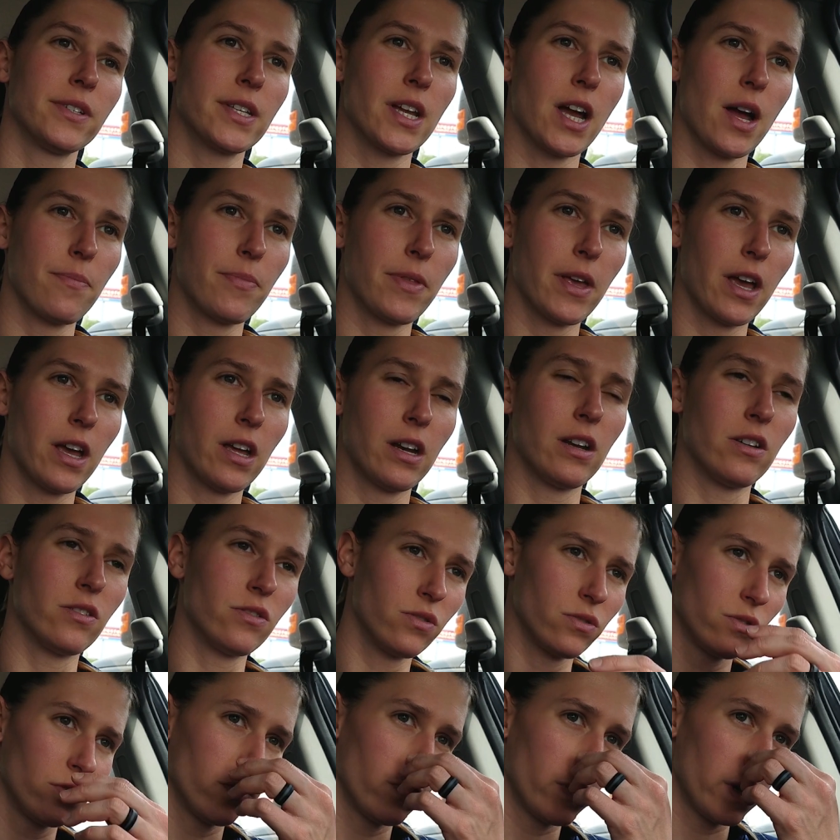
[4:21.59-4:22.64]
stopped that as
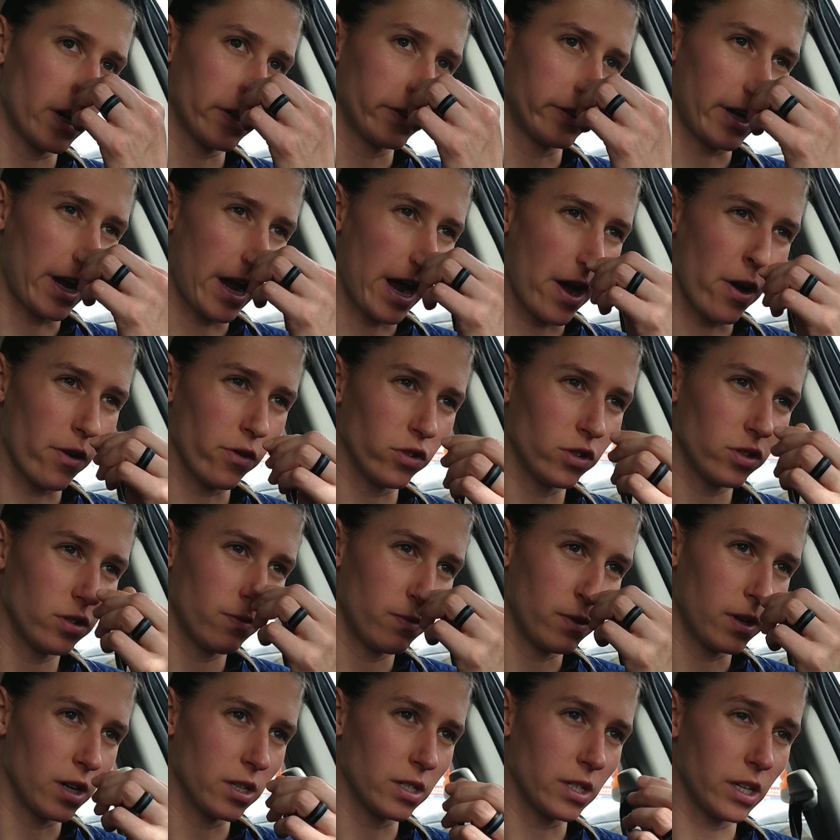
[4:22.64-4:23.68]
soon as we got the house
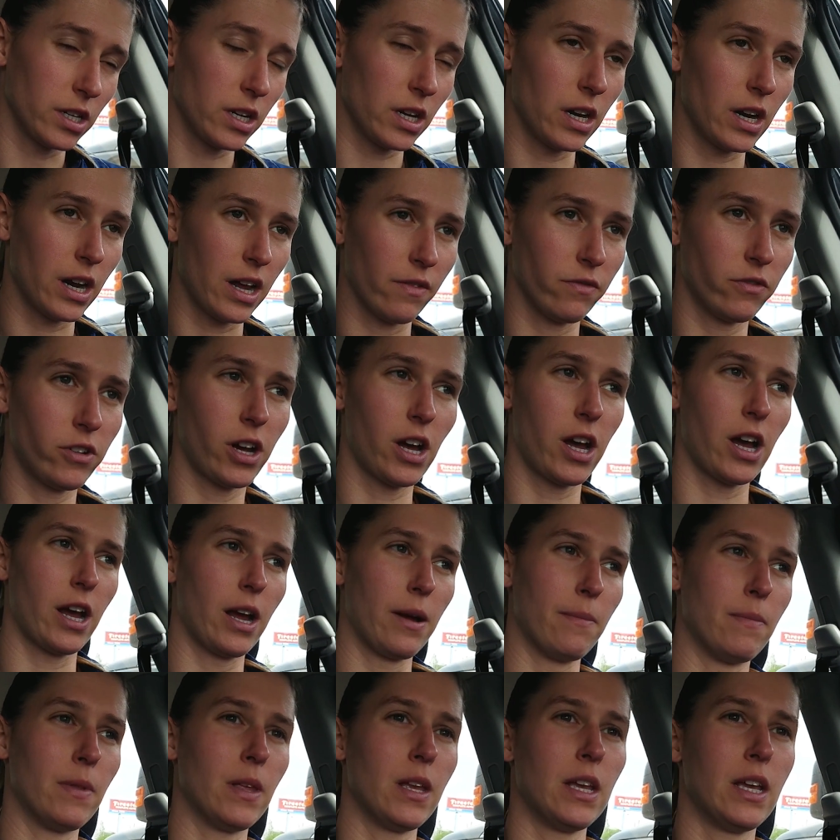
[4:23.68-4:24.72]
because I didn't have
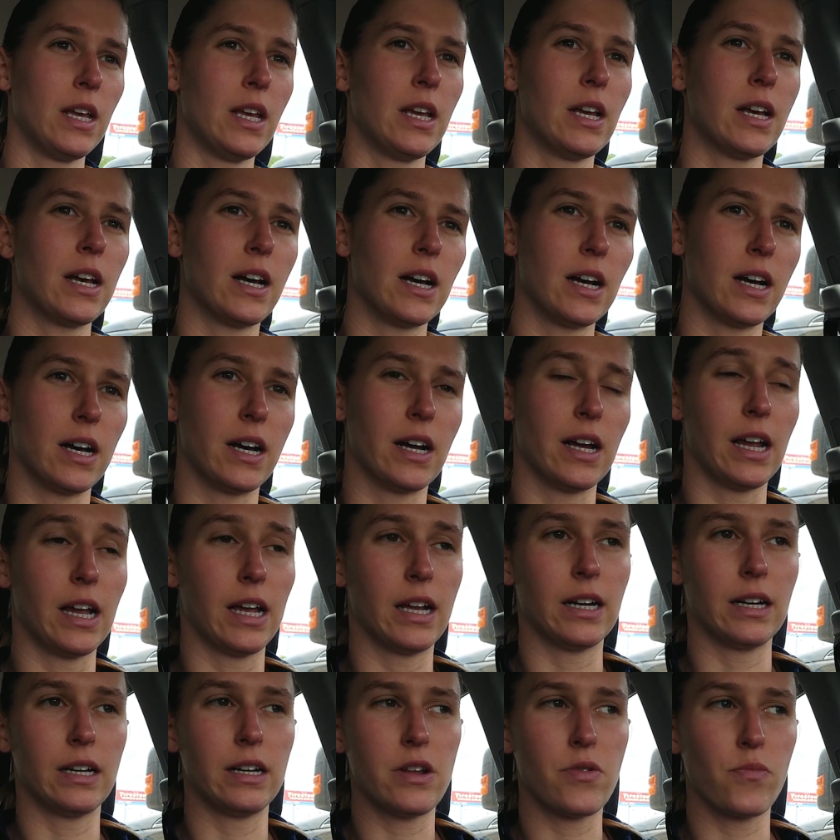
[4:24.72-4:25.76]
time,
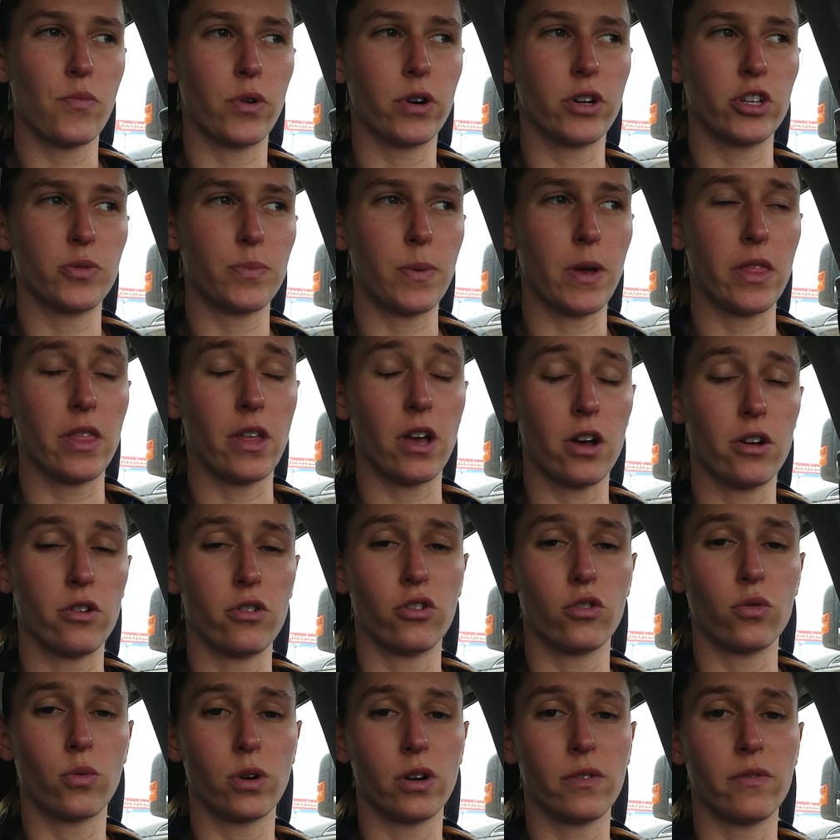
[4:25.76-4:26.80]
and I didn't want to spend the
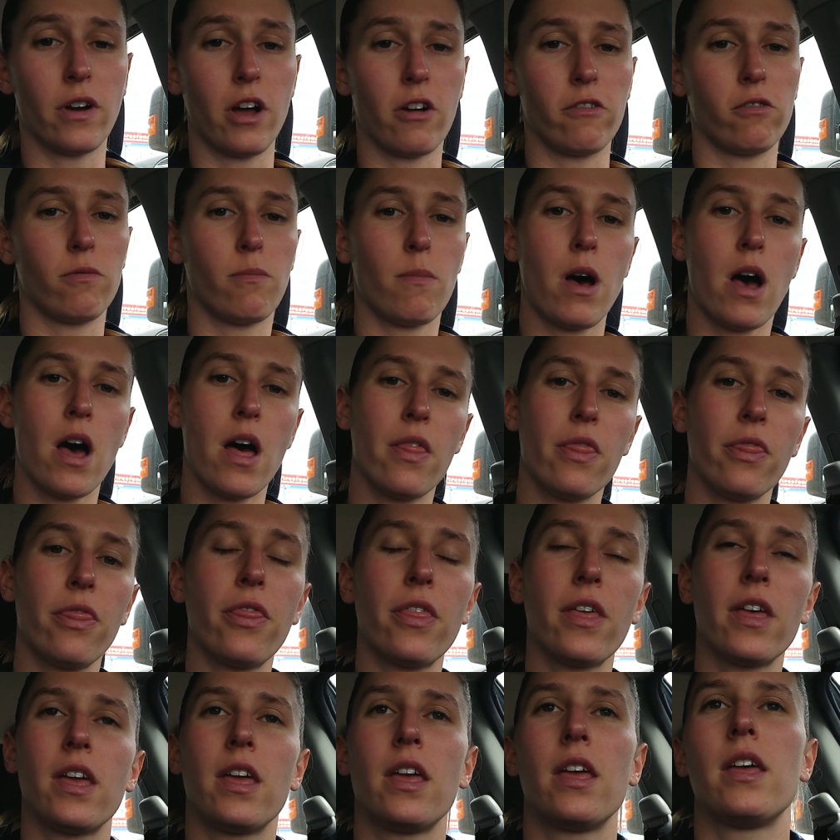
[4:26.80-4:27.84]
$125 a month.
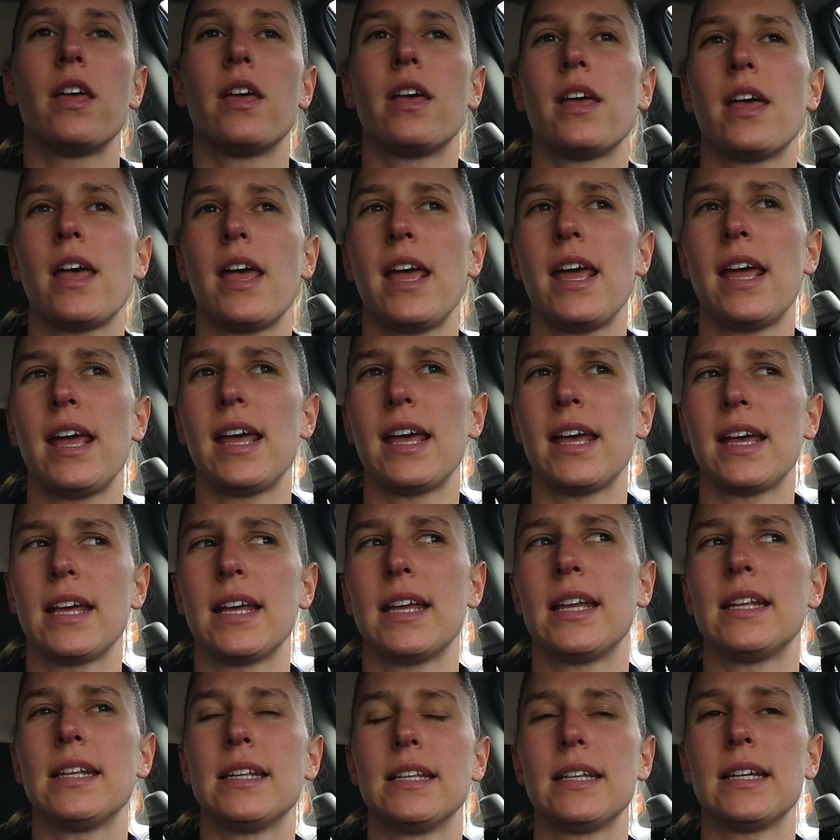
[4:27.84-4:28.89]

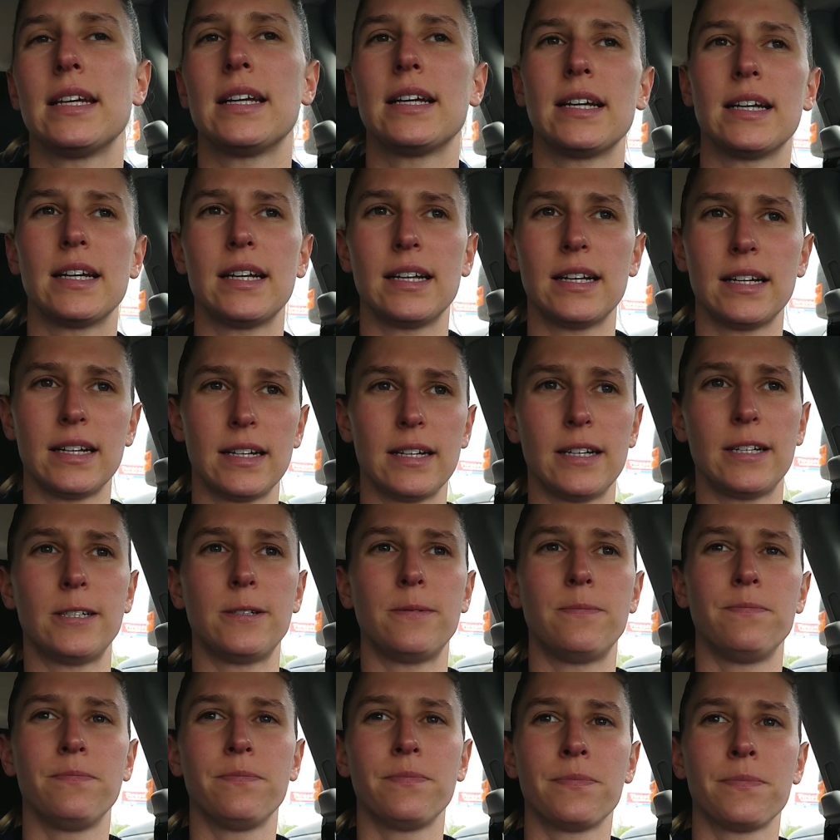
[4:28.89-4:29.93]
And
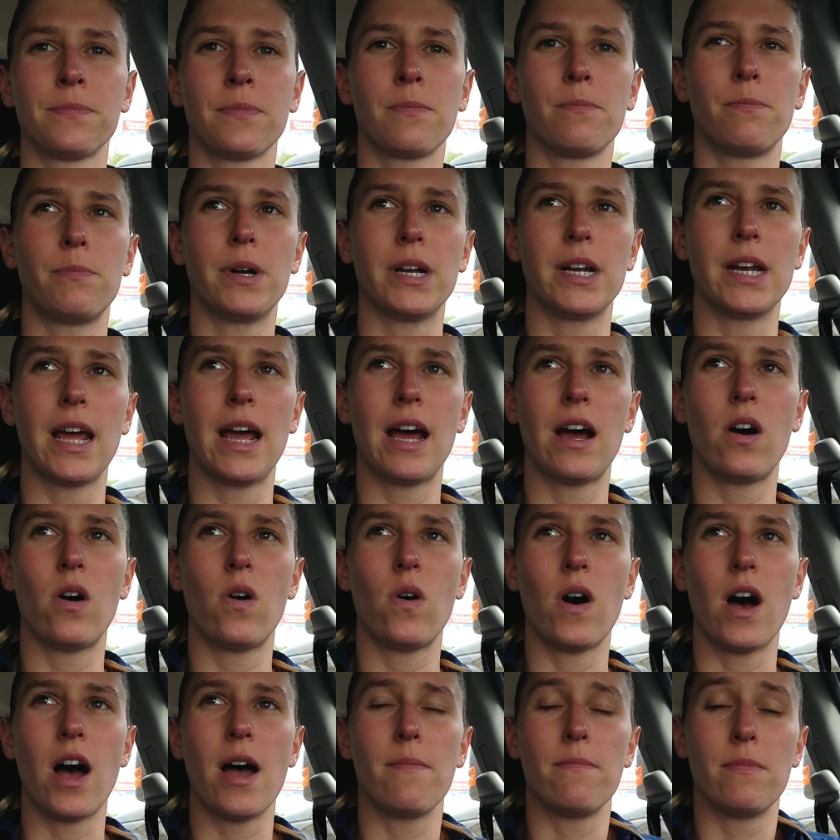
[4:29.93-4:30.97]
but
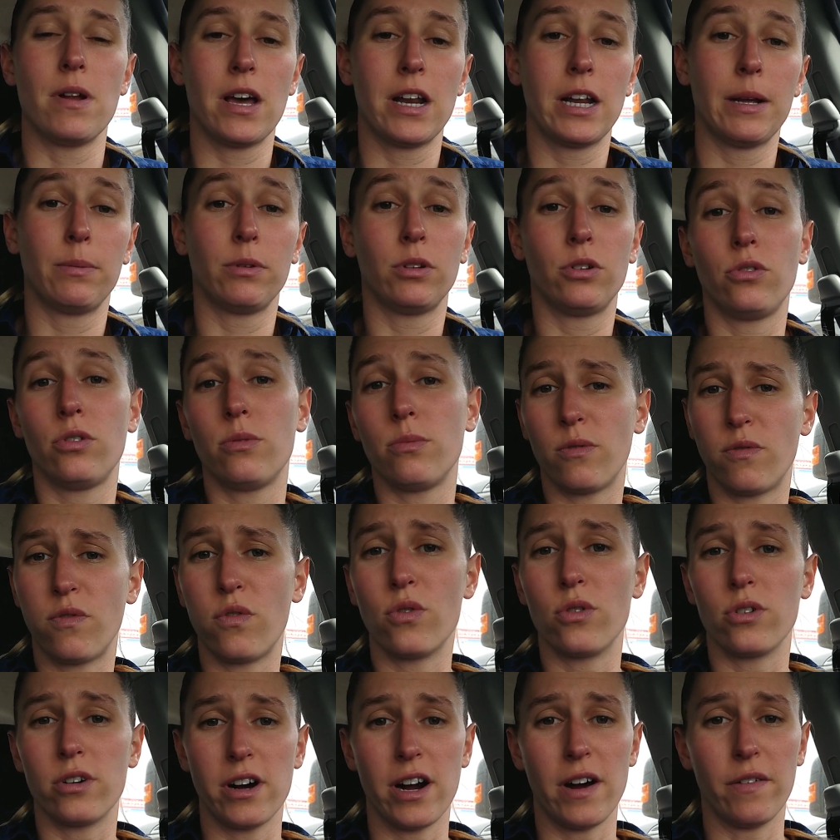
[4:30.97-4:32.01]
now I'm not able to do it
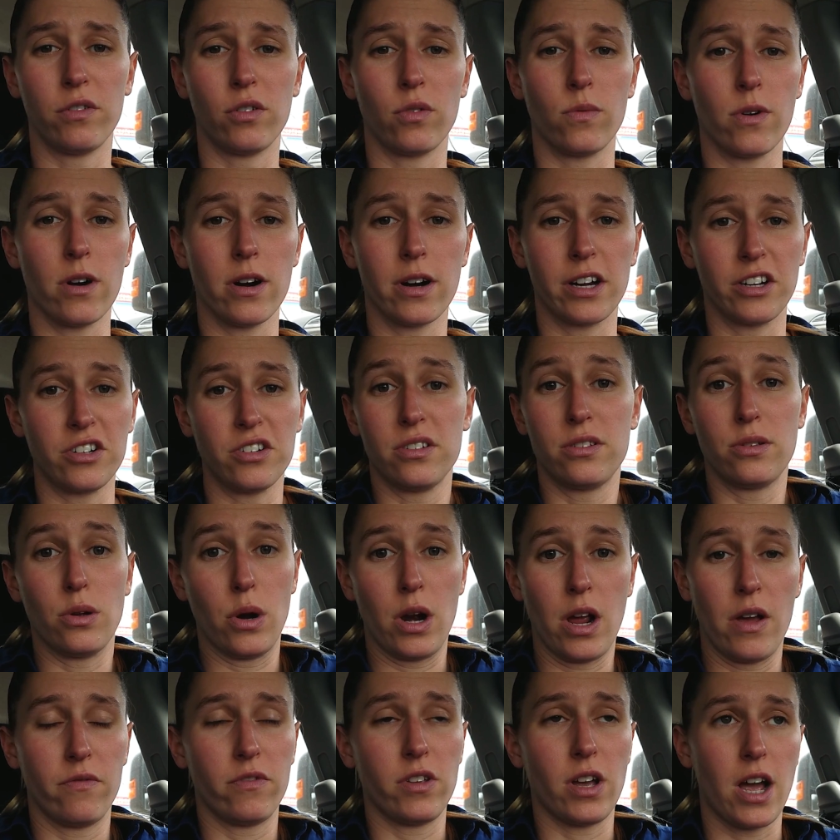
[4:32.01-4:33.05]
before or after work. I just
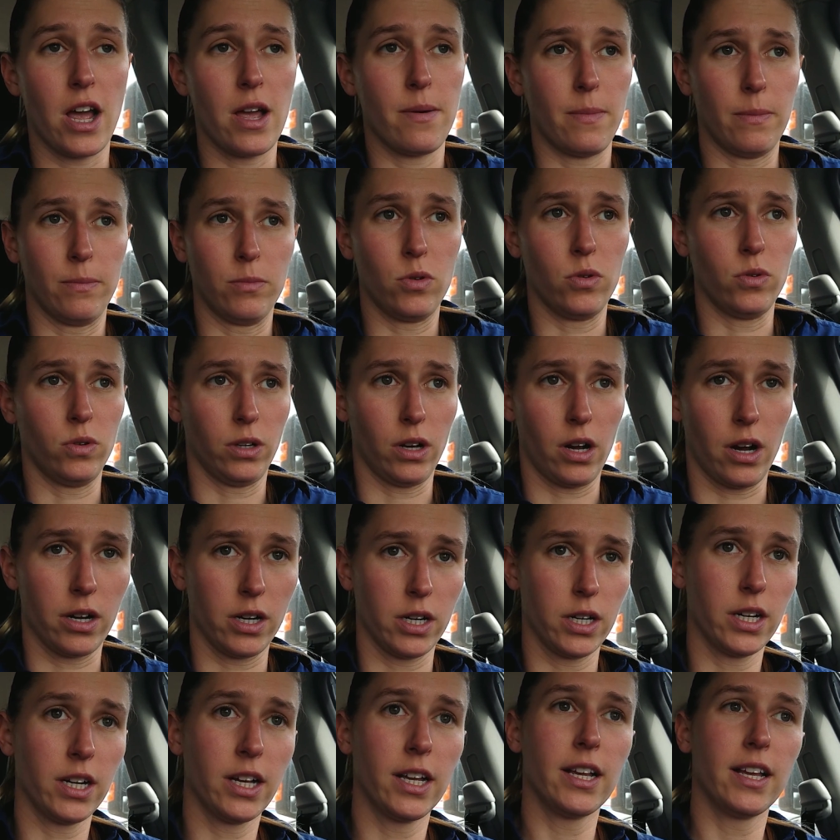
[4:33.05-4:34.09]
don't have time. I'm too
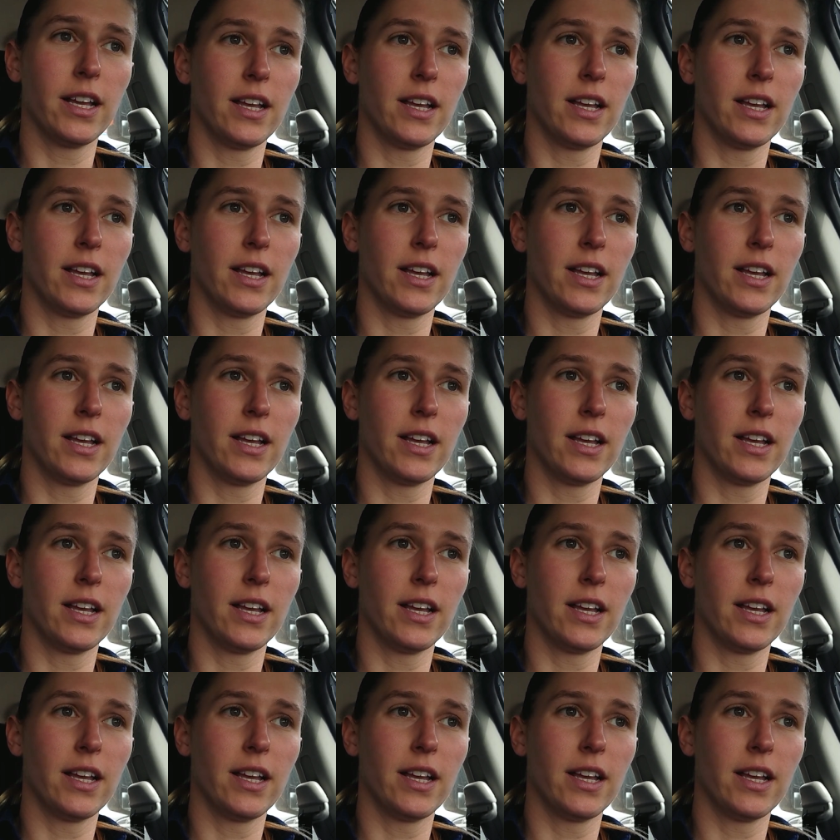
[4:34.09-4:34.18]
tired.